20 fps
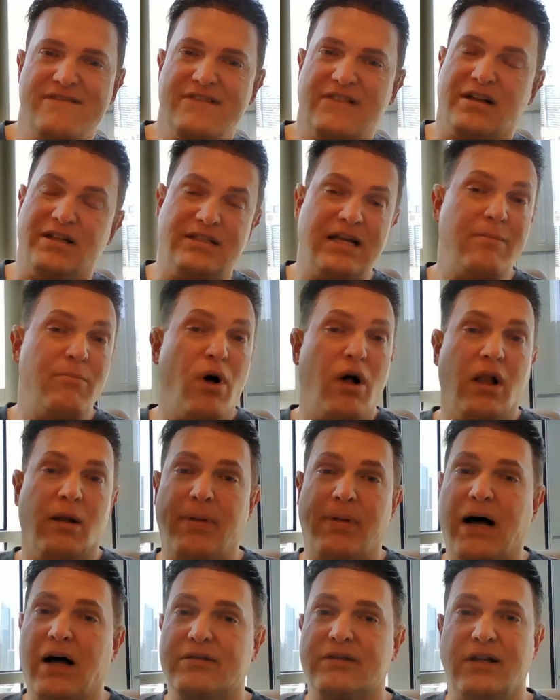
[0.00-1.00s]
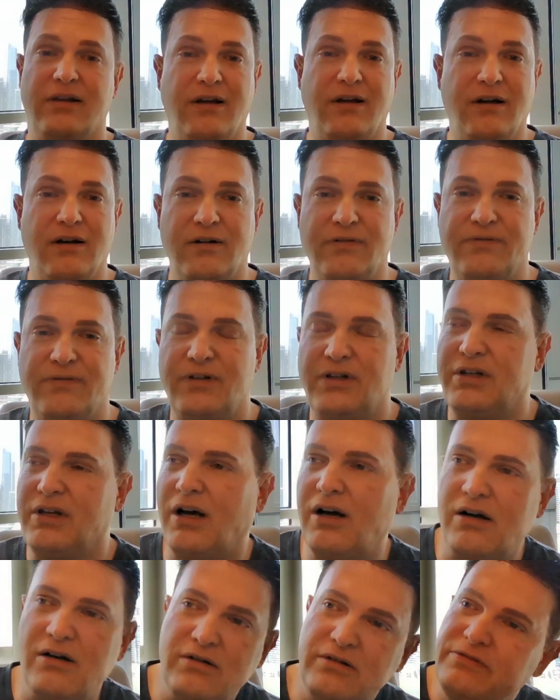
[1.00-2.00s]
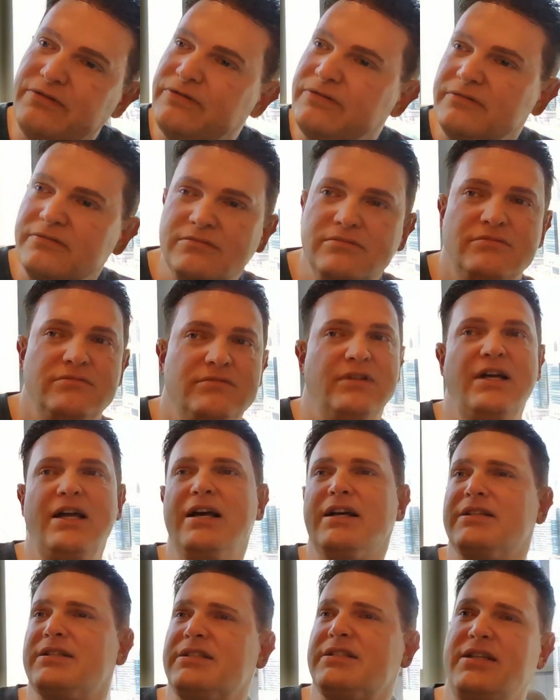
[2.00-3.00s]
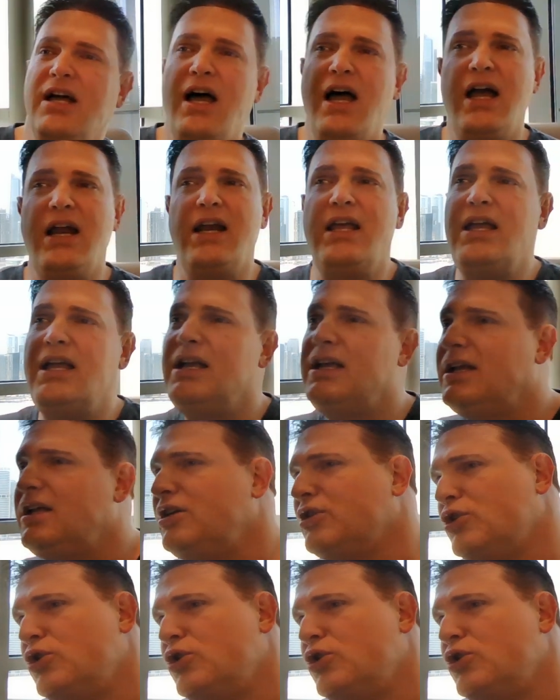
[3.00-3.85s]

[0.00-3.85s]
Because I'm all about the love. Love, exciting and